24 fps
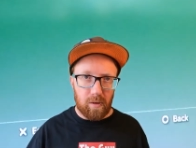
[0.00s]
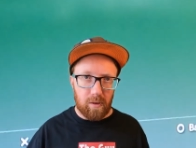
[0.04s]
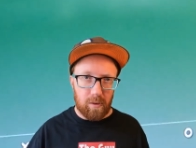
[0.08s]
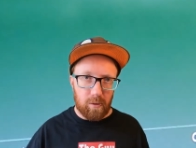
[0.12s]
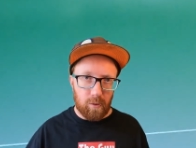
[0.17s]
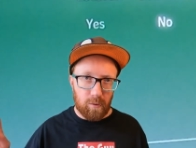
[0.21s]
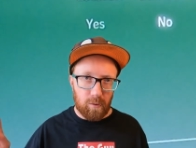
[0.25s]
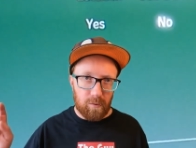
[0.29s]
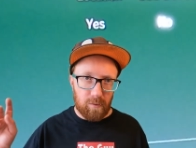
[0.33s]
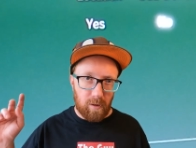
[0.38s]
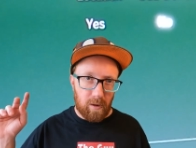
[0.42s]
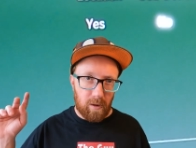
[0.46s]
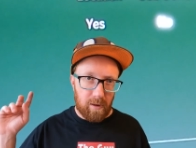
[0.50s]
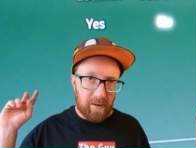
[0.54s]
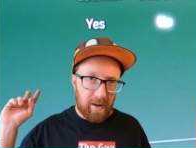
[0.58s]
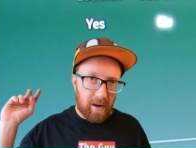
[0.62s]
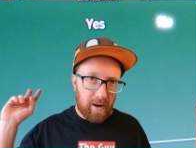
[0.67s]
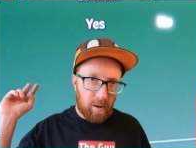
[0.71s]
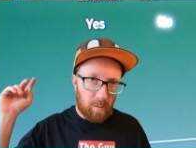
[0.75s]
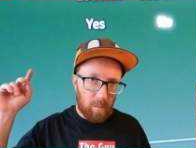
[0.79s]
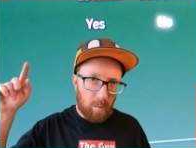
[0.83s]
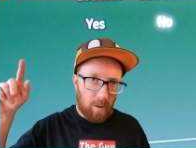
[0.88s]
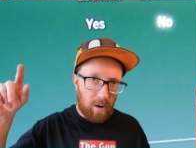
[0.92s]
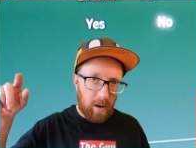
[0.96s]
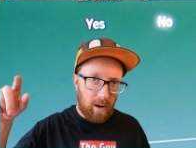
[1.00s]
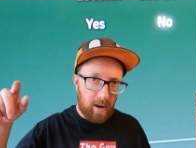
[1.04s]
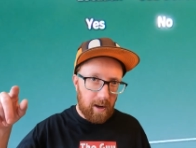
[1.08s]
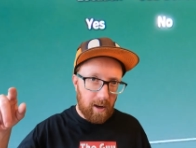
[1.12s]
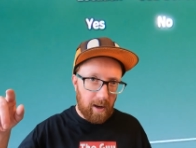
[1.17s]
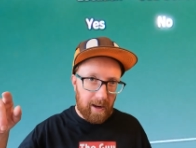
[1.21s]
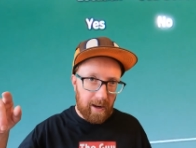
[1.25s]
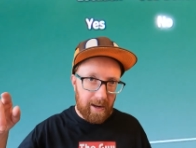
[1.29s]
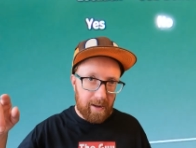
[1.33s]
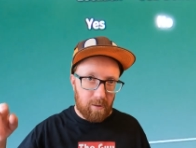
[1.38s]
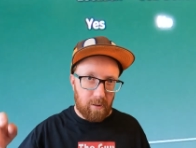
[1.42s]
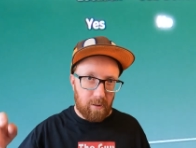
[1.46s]
You'll find out why
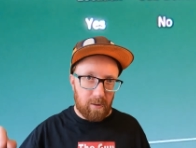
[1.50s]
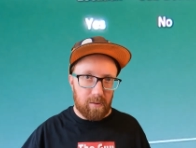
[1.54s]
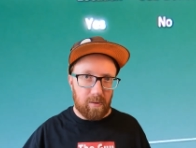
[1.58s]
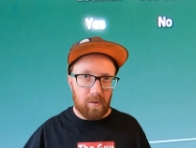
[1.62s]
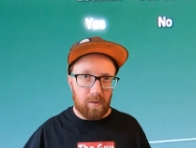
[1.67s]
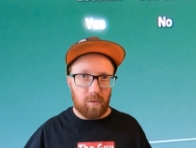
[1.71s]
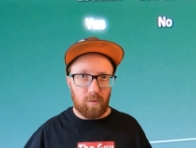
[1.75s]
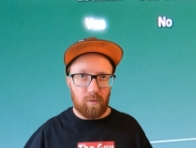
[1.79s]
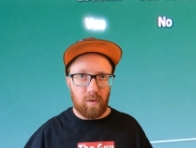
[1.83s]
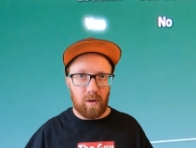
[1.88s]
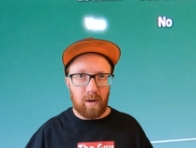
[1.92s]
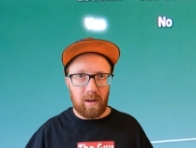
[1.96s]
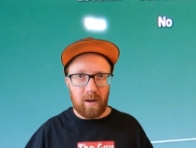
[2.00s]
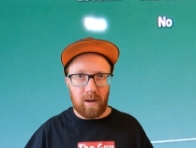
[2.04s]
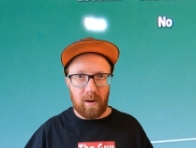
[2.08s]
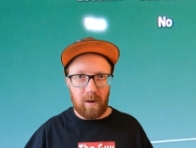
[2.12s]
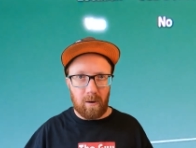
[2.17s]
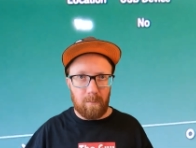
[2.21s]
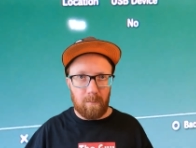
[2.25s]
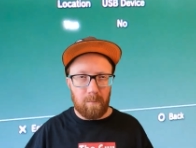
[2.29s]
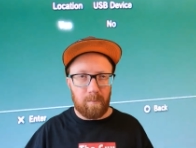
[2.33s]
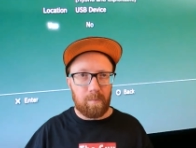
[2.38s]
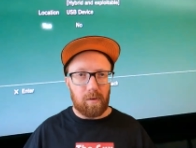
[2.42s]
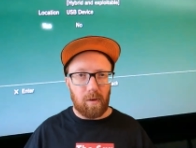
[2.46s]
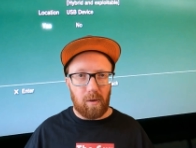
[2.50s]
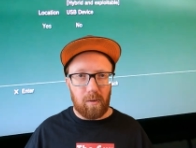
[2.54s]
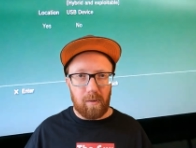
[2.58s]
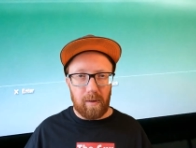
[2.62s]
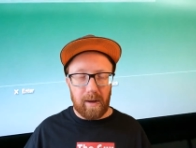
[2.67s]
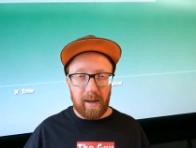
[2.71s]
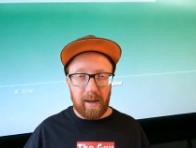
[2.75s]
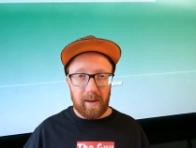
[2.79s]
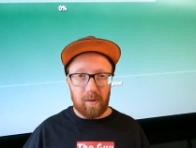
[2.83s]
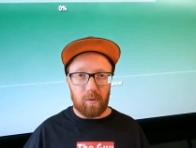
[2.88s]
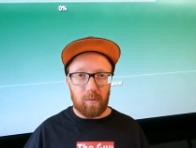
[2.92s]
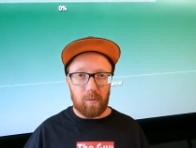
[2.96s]
later in this video. So
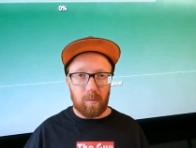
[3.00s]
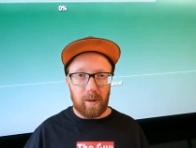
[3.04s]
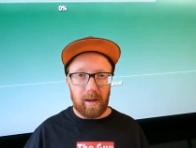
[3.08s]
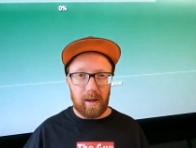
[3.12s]
next